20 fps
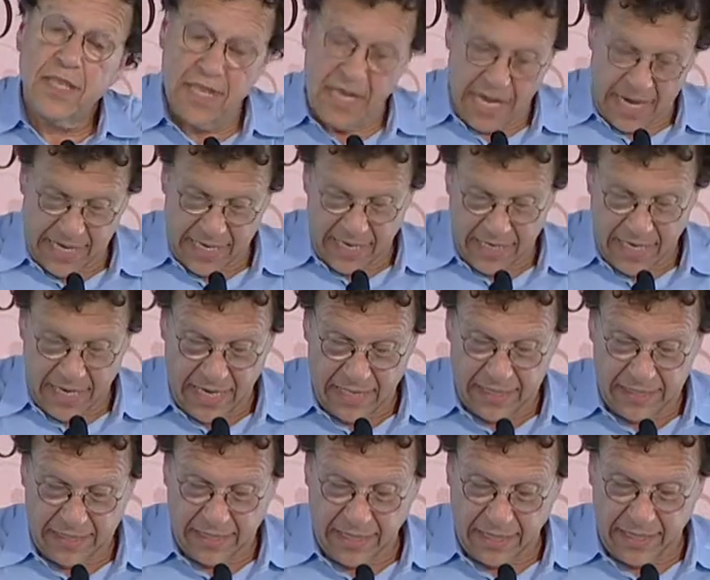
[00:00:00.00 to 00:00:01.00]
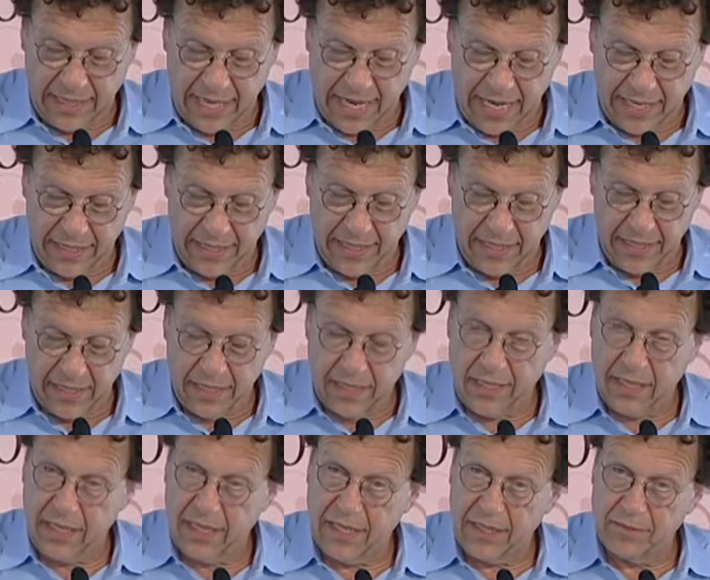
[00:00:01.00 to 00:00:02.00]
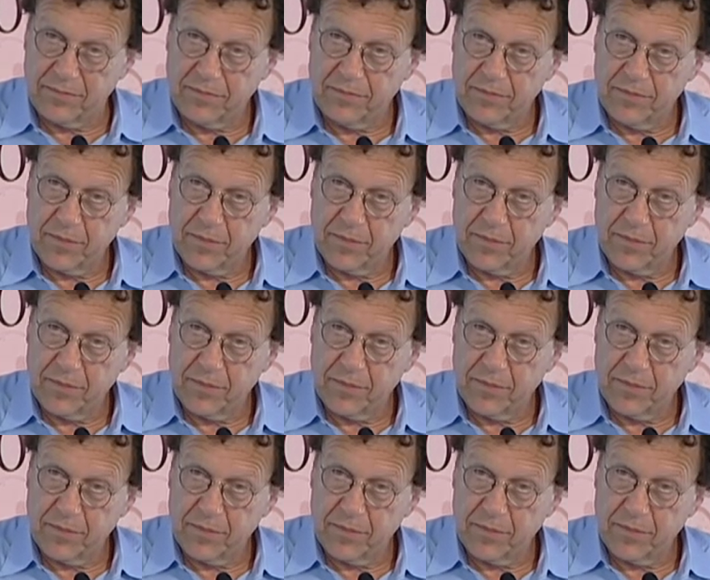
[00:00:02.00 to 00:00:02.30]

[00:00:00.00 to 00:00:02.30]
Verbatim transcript: I, I set that in, um,